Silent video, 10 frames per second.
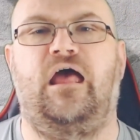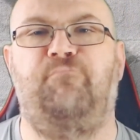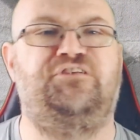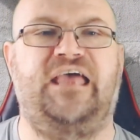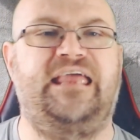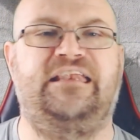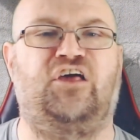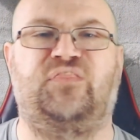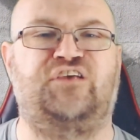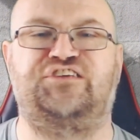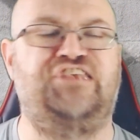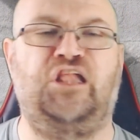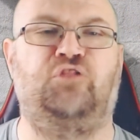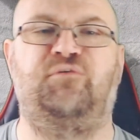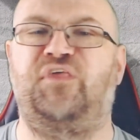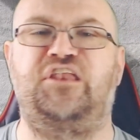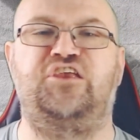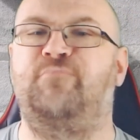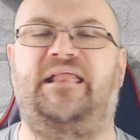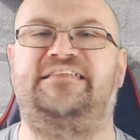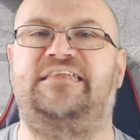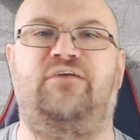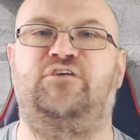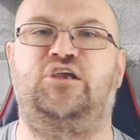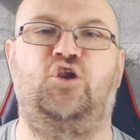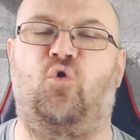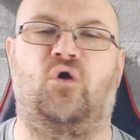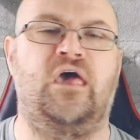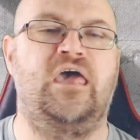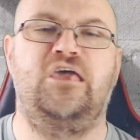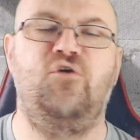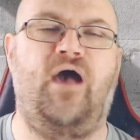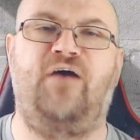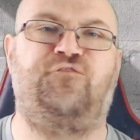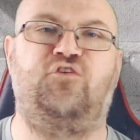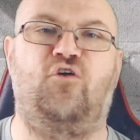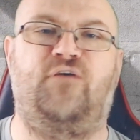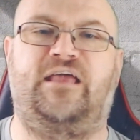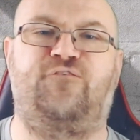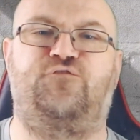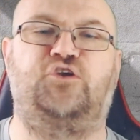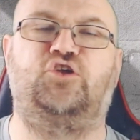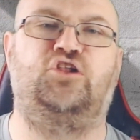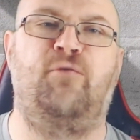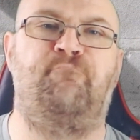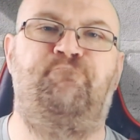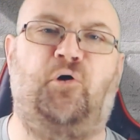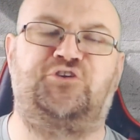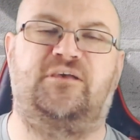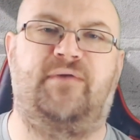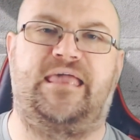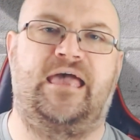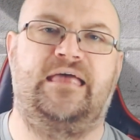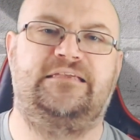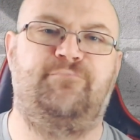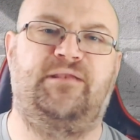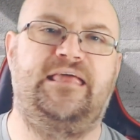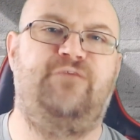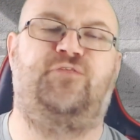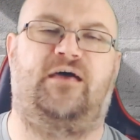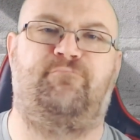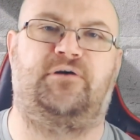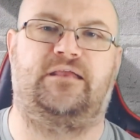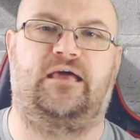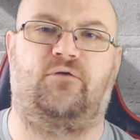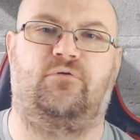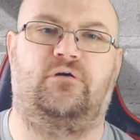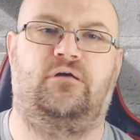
and pretend like they're still within humanitarian law? You have to have had a frontal lobotomy to believe that by now.